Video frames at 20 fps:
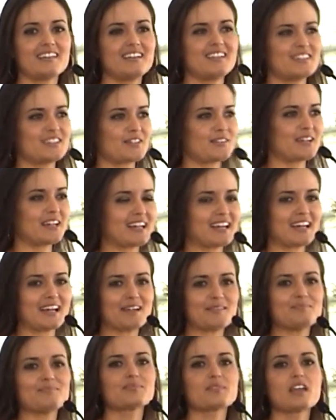he's a great
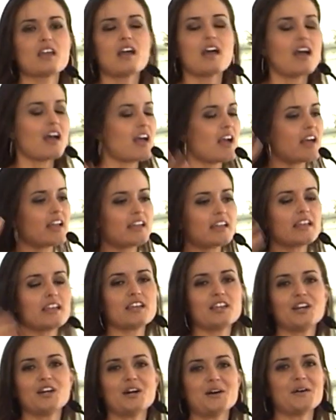guy.
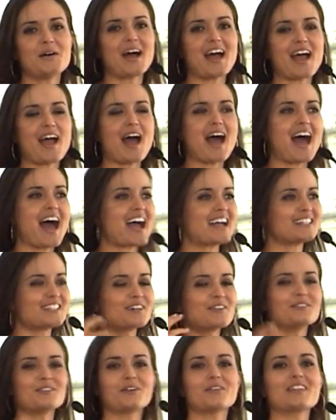You know, I
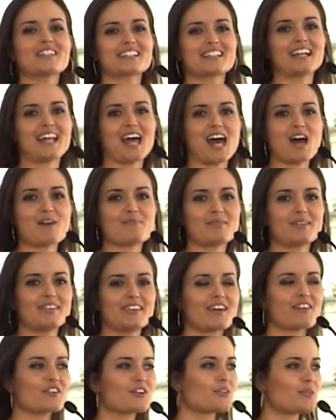don't know if it's going to happen.
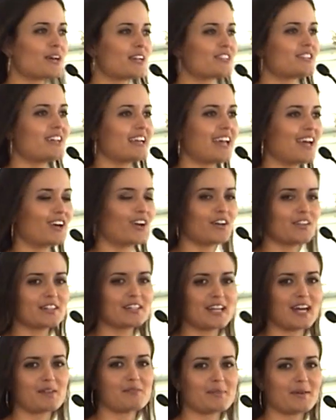The other question I get all
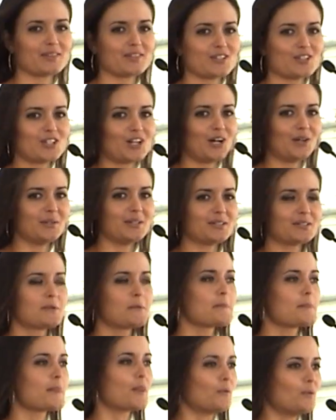the time about the show is,
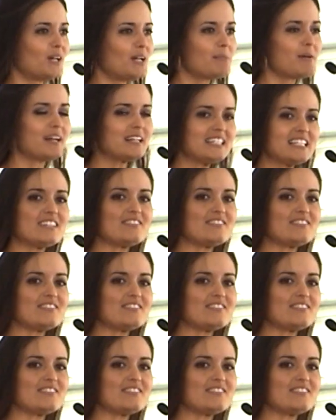what about